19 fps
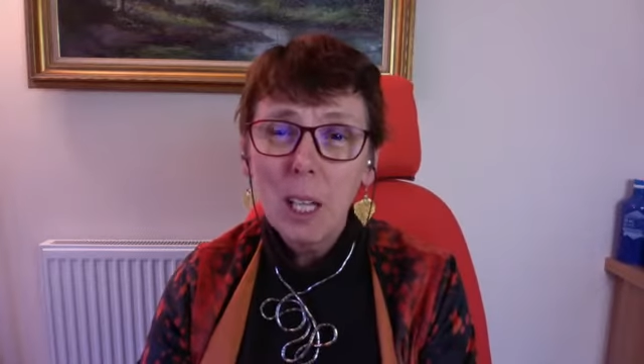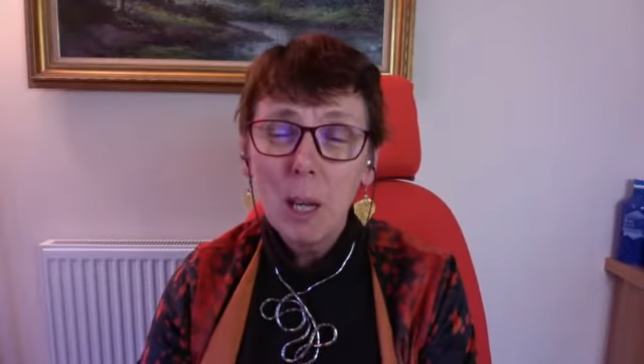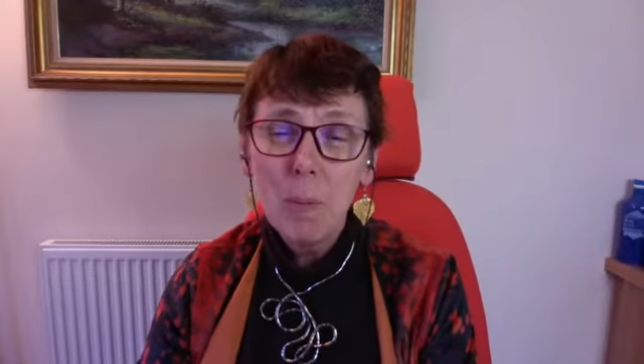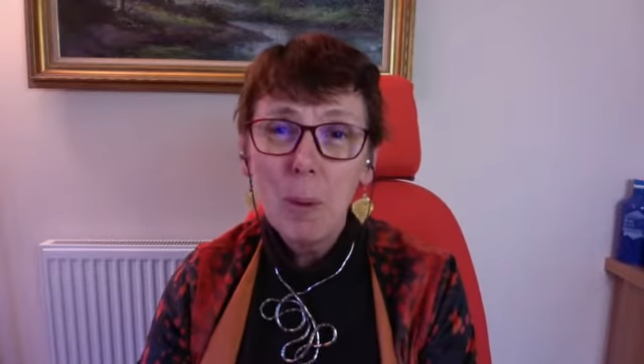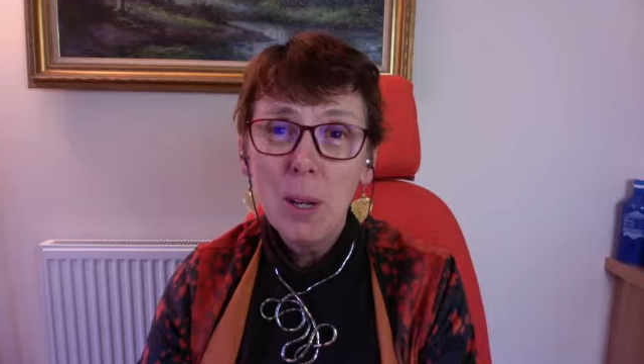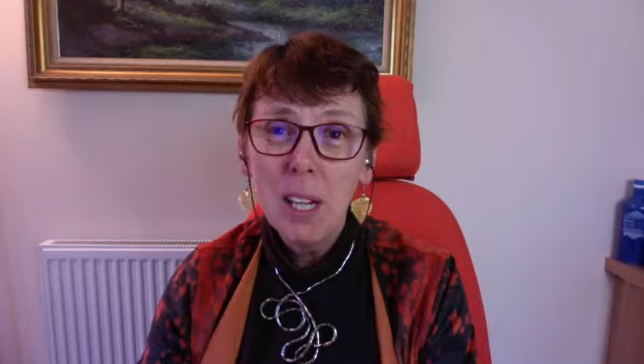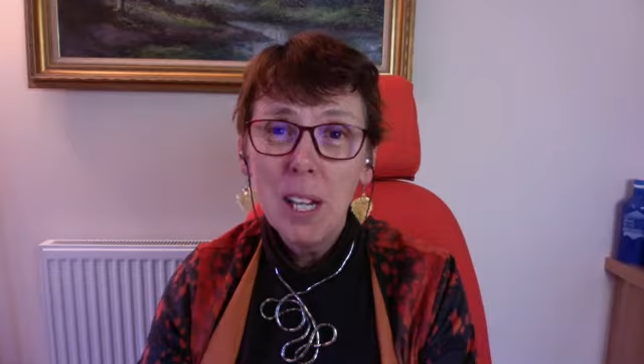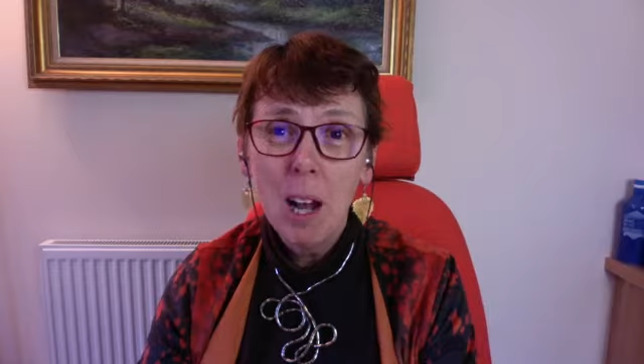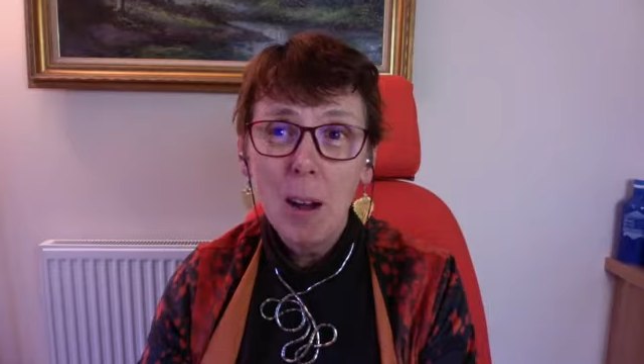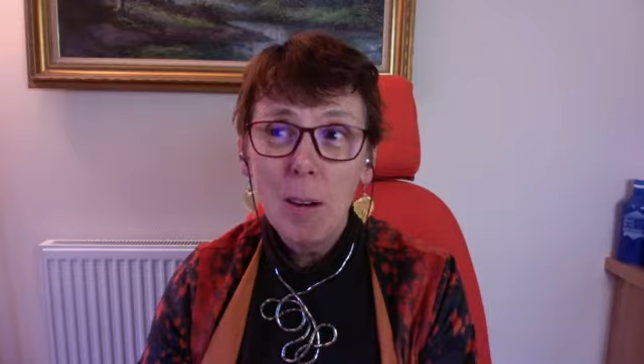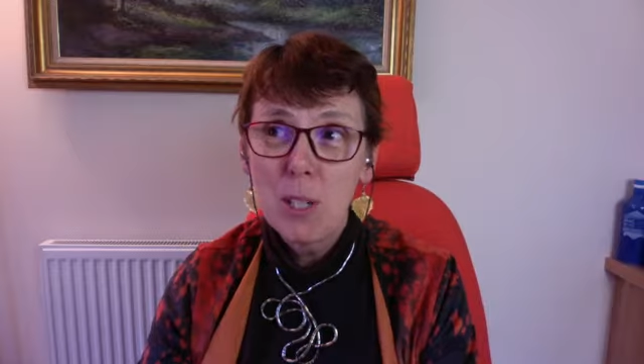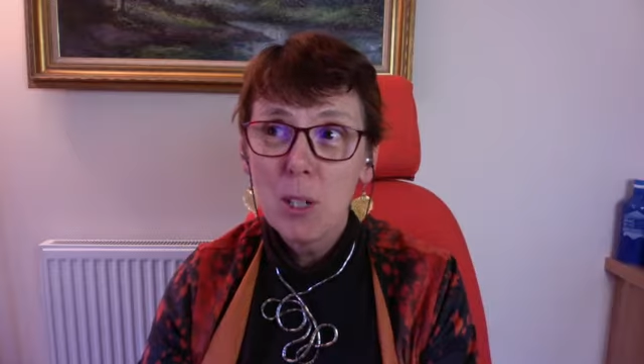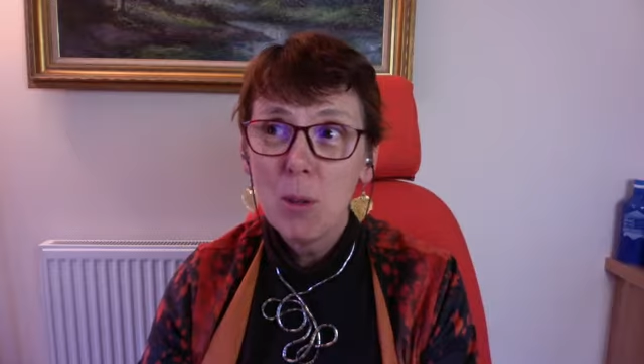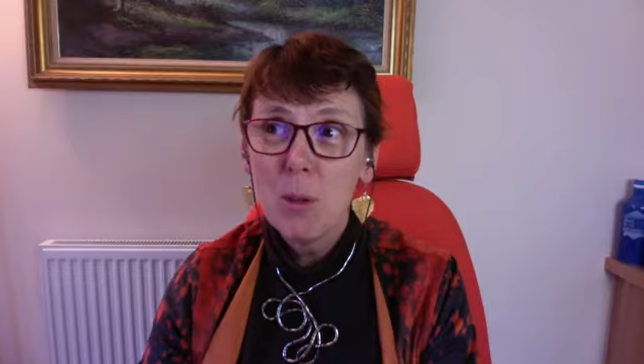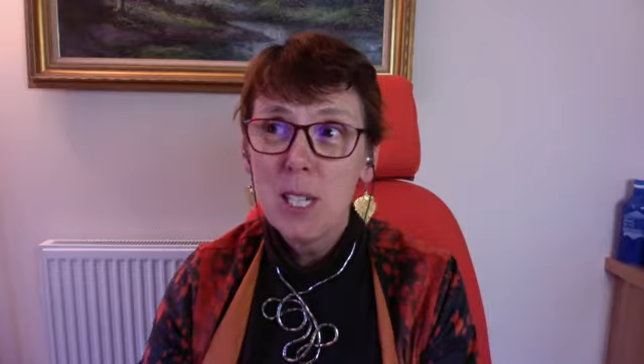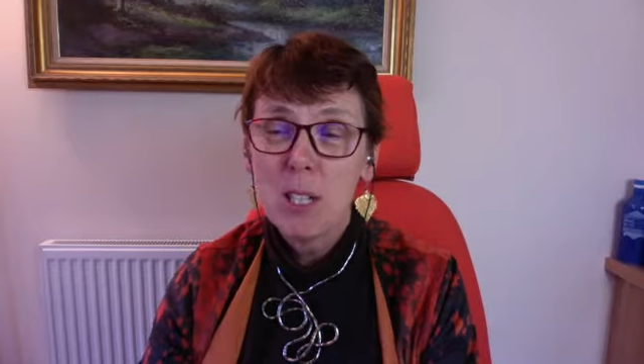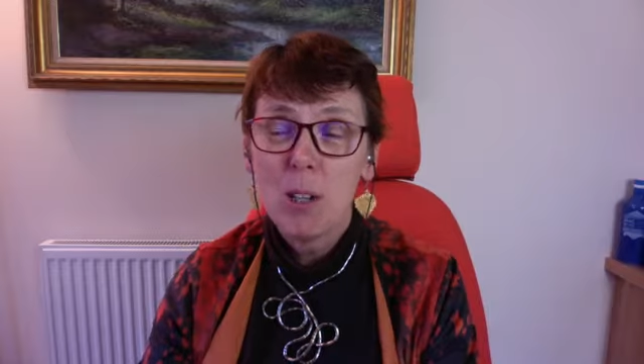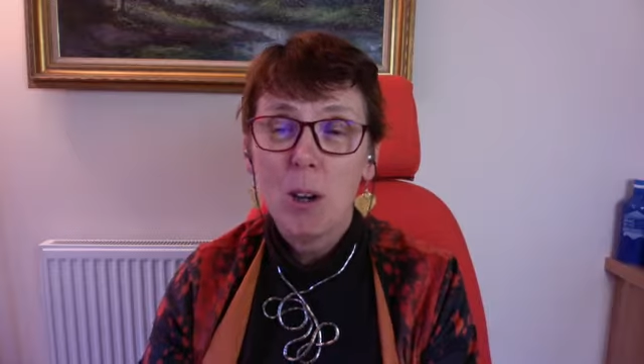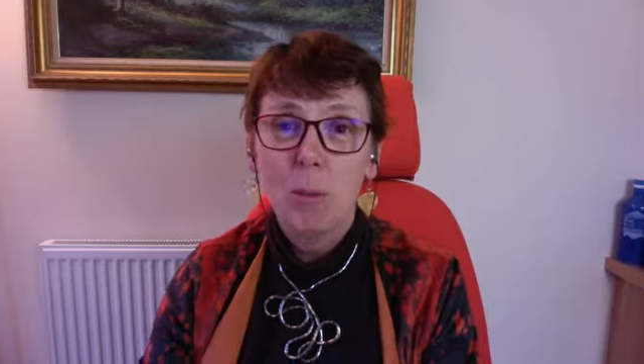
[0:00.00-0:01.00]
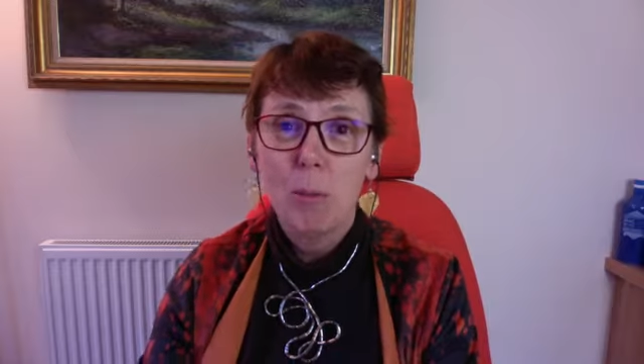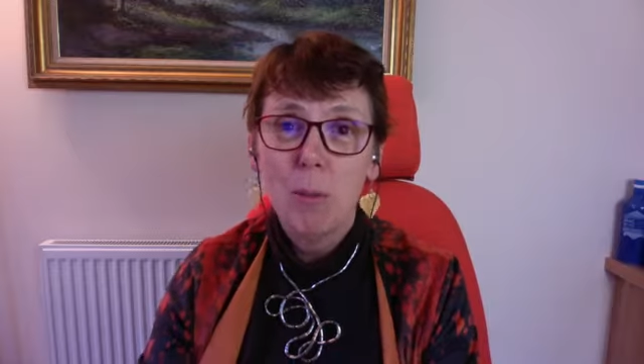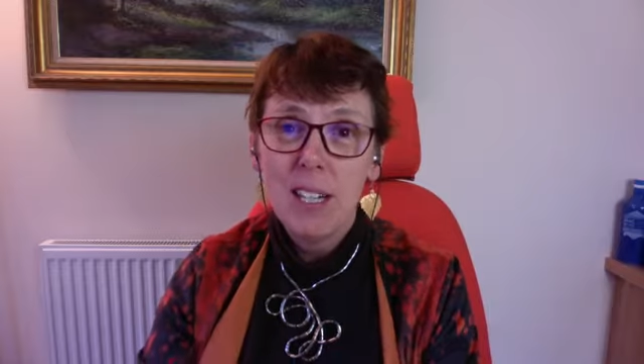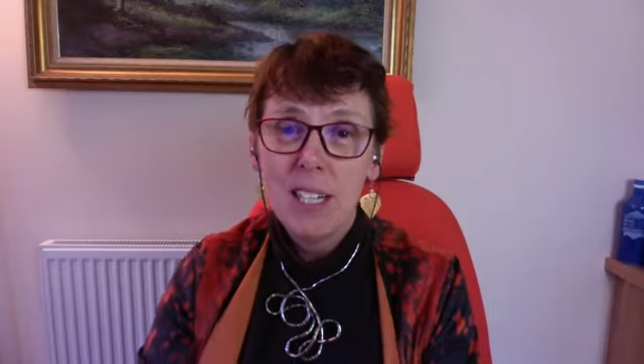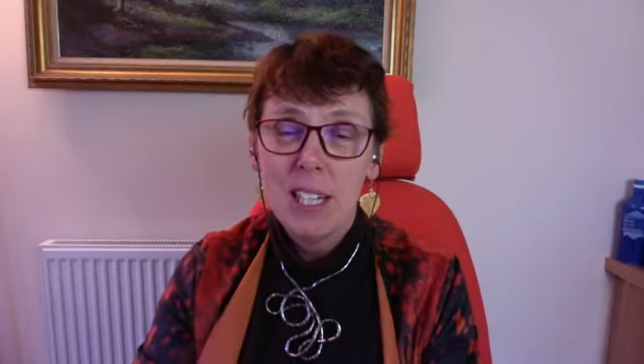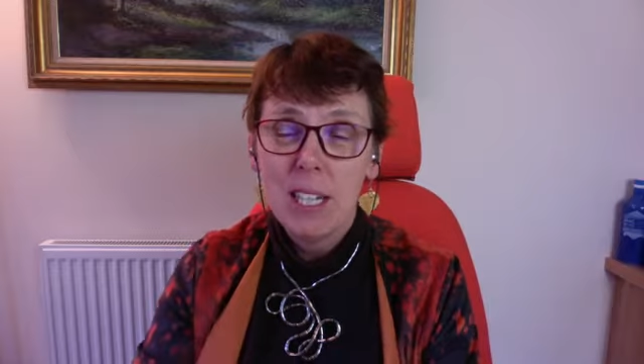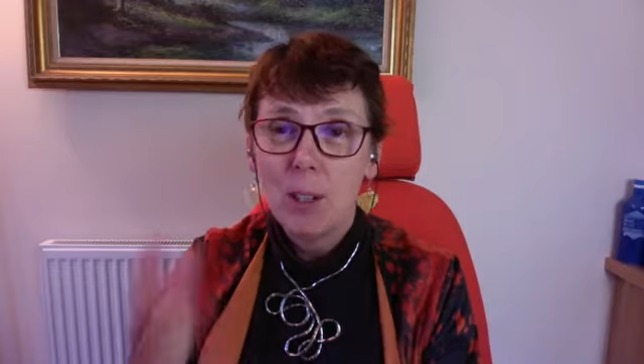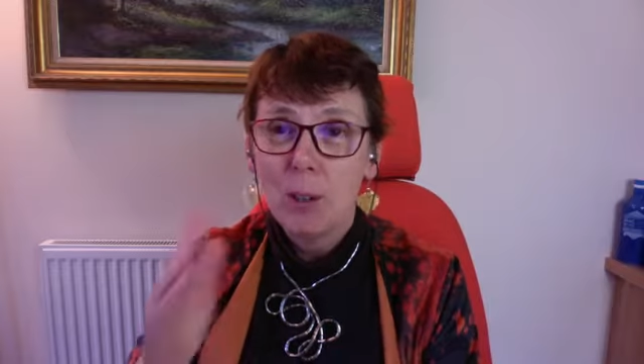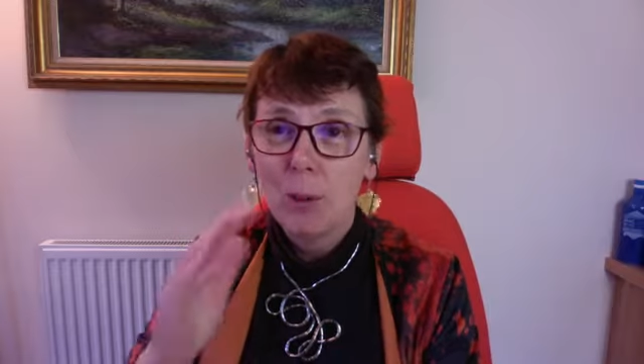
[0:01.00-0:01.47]
but I was always got
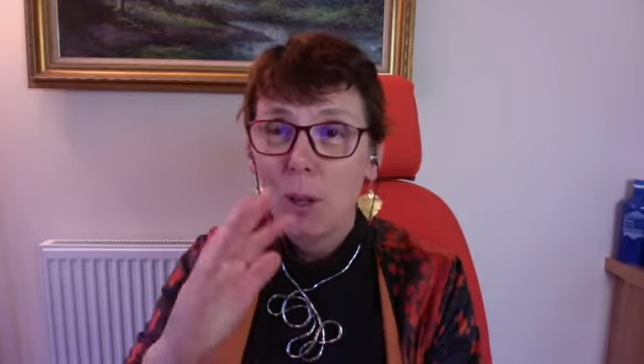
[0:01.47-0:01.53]
red ink